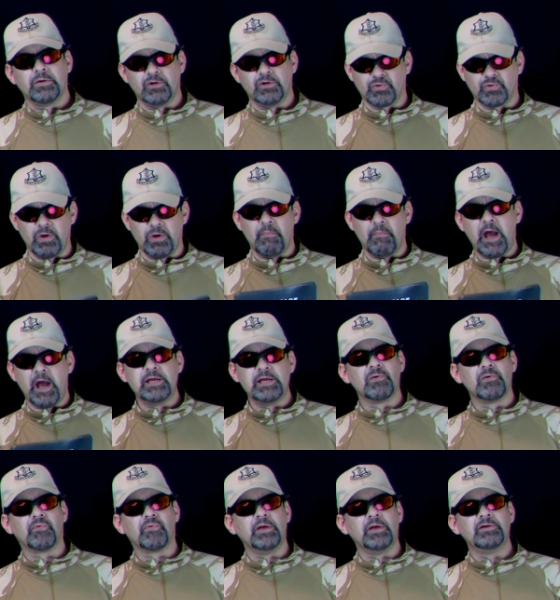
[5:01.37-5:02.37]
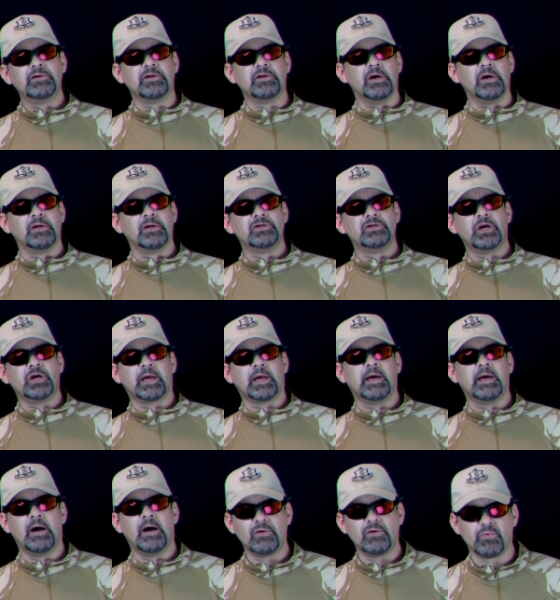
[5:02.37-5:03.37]
just remind your friends to check
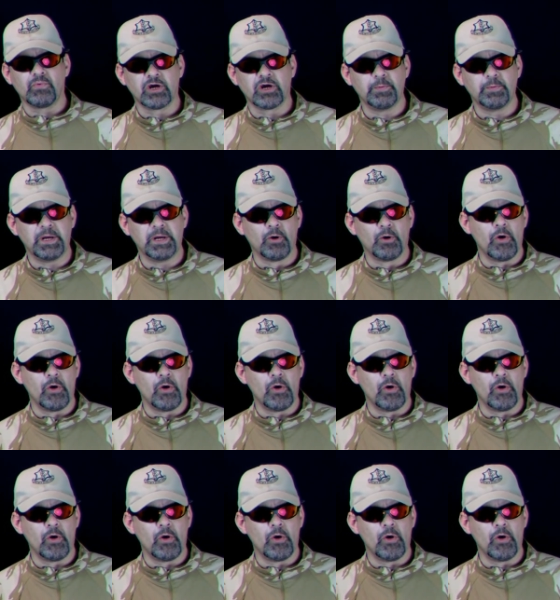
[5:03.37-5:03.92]
it out. We're going to be